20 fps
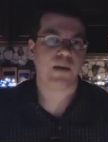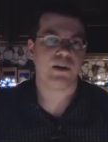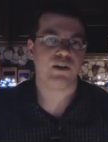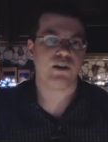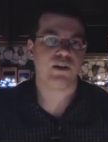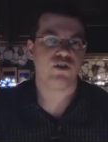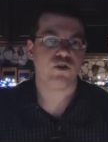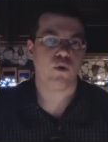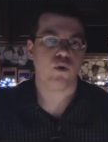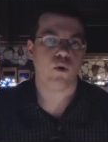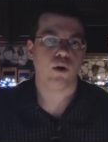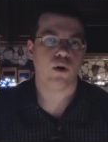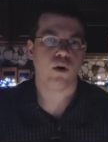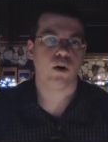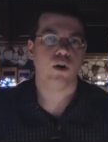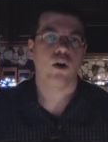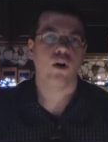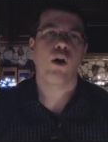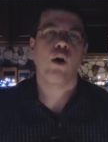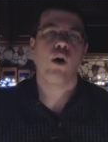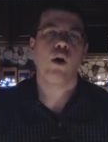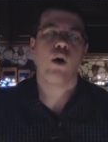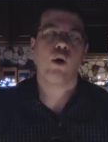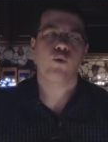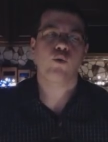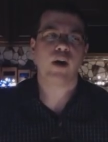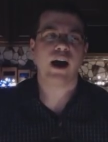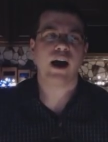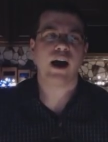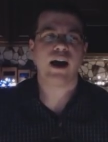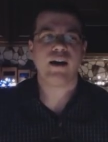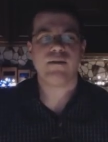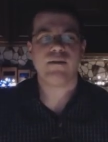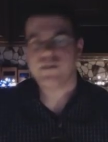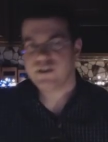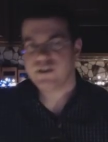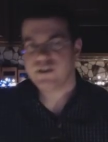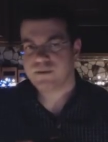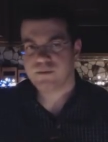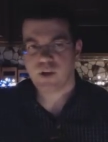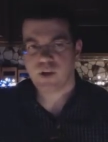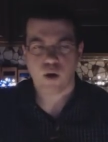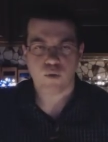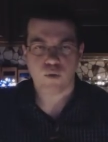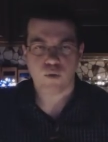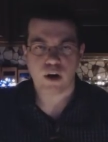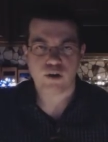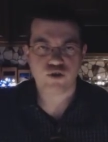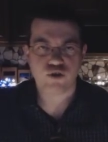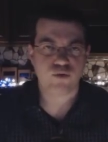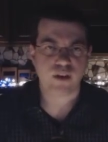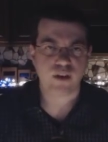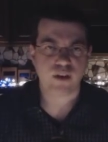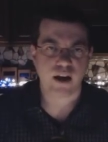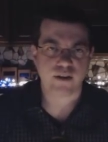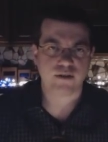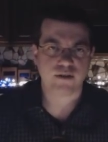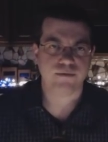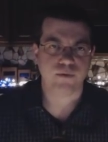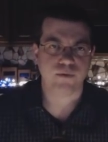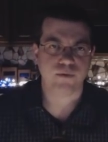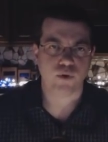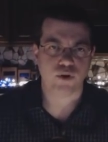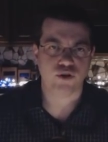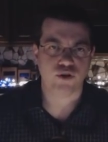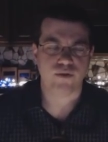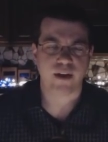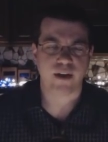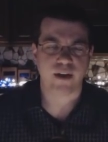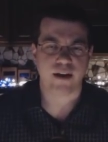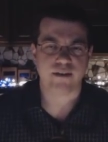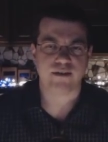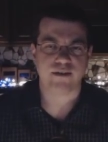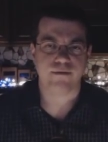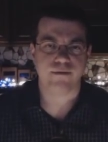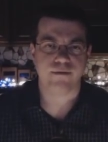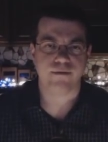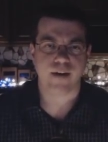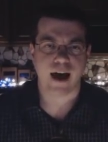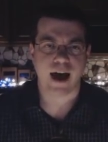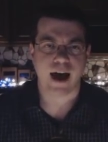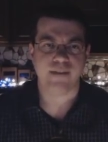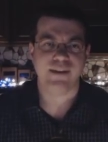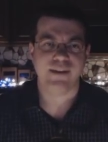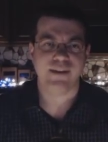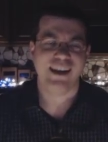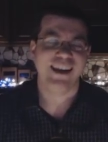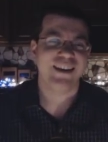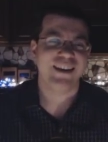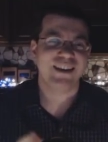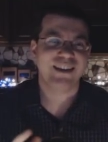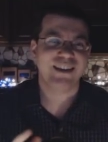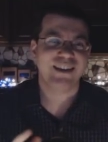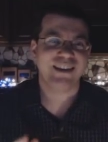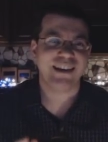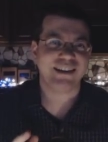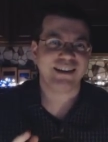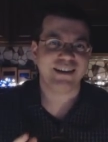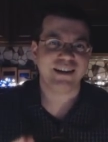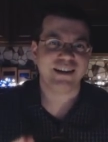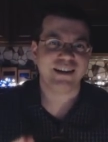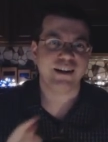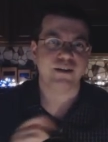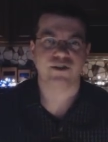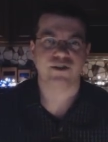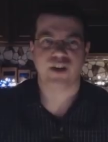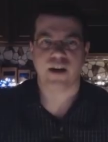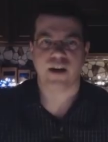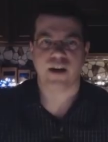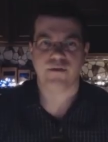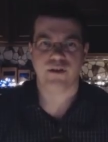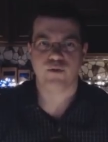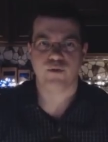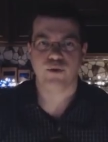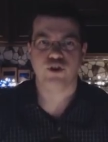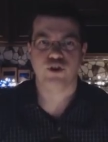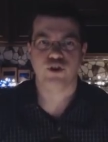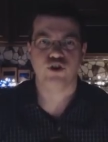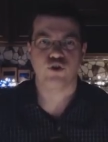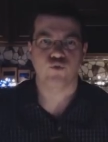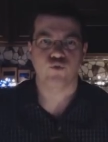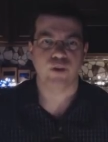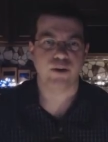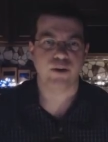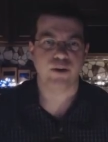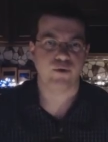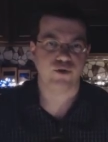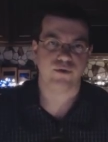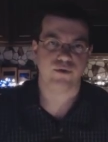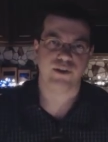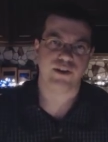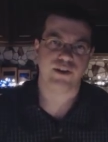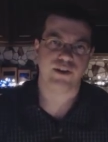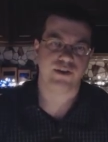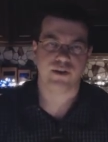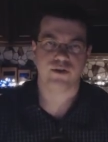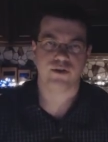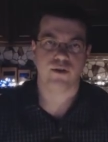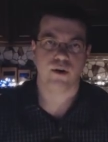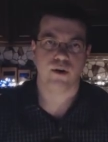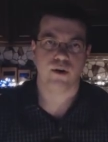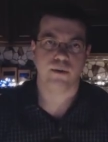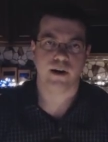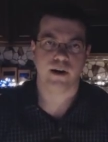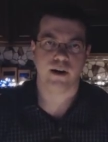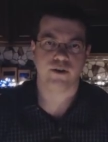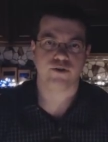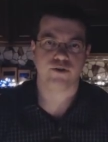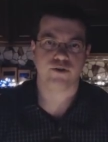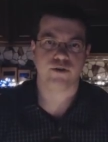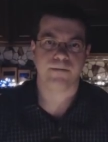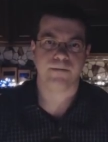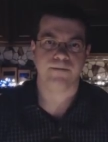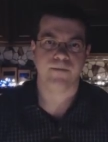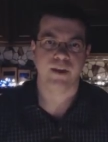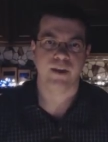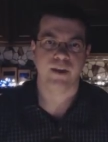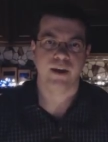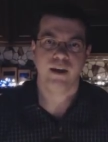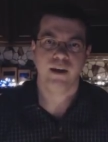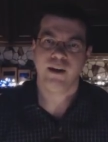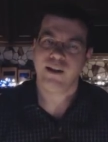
of Japanese horror arrived around two thousand four or two thousand five, six years after the original Ring was released in its home country.